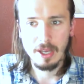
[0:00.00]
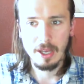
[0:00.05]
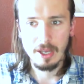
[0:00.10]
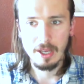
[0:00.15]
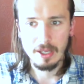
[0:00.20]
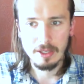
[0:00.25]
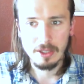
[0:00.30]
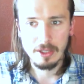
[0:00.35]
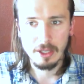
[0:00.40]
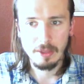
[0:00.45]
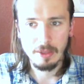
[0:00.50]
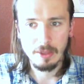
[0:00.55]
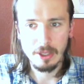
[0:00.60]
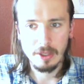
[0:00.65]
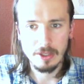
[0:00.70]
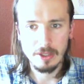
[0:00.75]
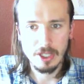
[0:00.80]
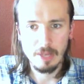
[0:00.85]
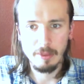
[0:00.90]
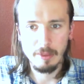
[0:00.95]
And you know what?
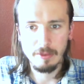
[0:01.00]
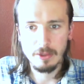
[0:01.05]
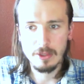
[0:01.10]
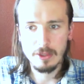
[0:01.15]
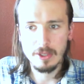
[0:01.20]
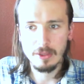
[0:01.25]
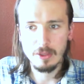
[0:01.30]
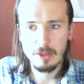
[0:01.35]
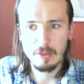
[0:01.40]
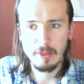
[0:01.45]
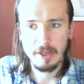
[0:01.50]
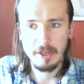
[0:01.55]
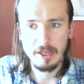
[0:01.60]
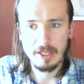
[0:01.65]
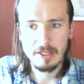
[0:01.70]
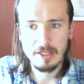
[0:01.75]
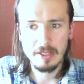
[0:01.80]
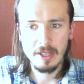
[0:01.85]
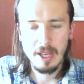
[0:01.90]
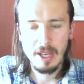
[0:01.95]
On top of using those
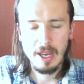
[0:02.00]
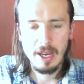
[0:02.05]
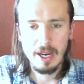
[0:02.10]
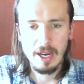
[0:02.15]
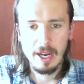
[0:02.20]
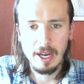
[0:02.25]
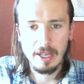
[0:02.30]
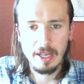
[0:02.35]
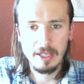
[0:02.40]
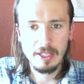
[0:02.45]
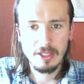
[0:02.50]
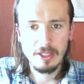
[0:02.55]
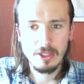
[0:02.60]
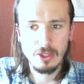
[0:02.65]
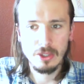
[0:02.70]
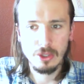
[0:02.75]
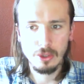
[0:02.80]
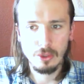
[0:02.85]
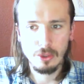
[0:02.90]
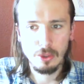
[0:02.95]
plugins, I need
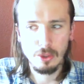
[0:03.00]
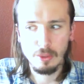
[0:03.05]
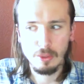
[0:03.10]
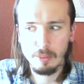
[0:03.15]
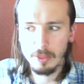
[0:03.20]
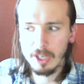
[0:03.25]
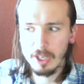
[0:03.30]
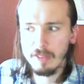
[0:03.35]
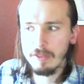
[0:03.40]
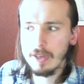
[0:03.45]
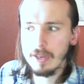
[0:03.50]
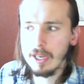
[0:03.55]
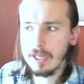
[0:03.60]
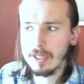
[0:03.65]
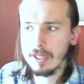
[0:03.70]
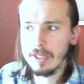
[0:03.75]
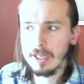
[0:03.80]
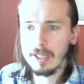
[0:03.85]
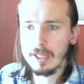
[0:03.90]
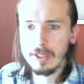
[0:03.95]
to minify
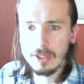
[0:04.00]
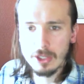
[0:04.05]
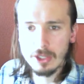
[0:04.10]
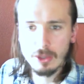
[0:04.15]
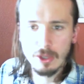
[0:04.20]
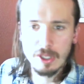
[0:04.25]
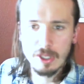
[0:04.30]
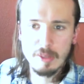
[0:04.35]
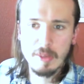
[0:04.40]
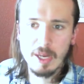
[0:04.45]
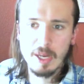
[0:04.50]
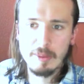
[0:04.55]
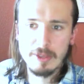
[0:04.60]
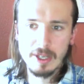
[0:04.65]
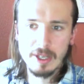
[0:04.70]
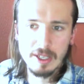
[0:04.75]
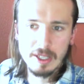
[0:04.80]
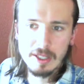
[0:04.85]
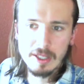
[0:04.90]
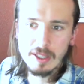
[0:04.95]
it. I need source maps.
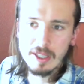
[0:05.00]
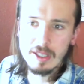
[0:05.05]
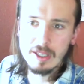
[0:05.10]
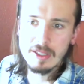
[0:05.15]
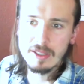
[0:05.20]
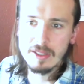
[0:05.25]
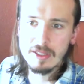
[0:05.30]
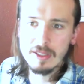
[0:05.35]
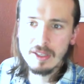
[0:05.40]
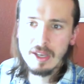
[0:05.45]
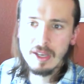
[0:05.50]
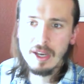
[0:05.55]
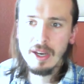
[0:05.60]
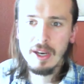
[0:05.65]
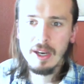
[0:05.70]
I need this.